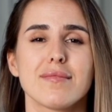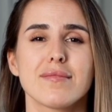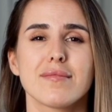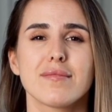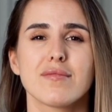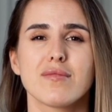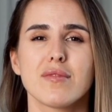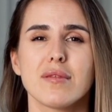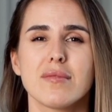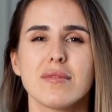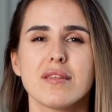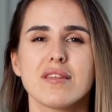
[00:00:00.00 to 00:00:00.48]

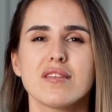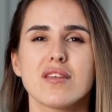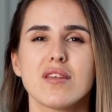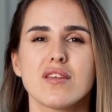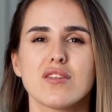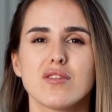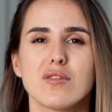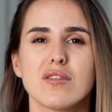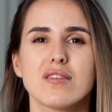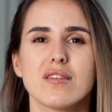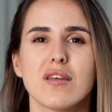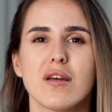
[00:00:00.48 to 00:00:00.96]
From the
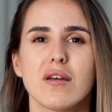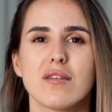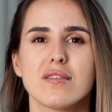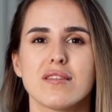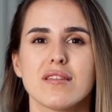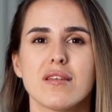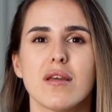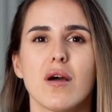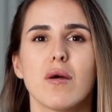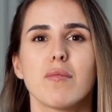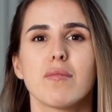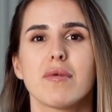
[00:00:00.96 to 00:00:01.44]
search
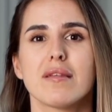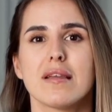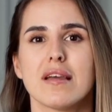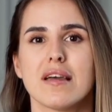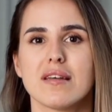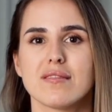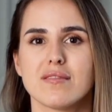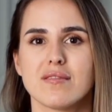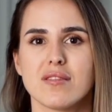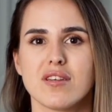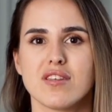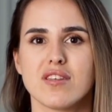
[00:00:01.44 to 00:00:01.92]
results, open the
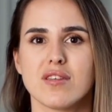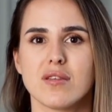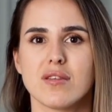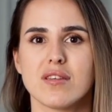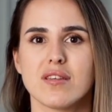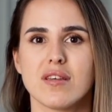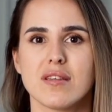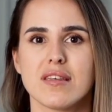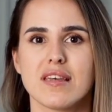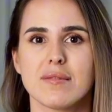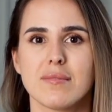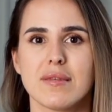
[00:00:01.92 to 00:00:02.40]
official
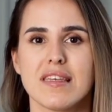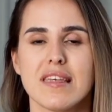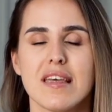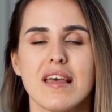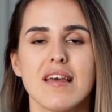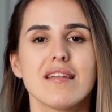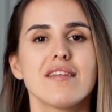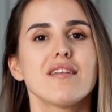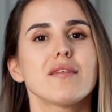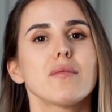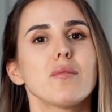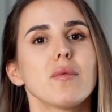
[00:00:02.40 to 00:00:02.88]
UDP
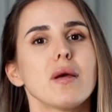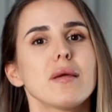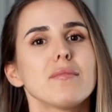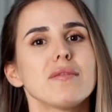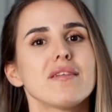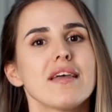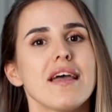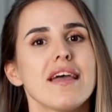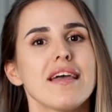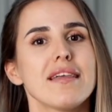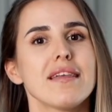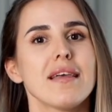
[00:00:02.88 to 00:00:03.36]
Custom
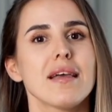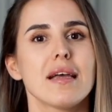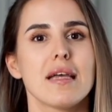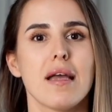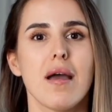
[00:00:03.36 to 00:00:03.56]
website.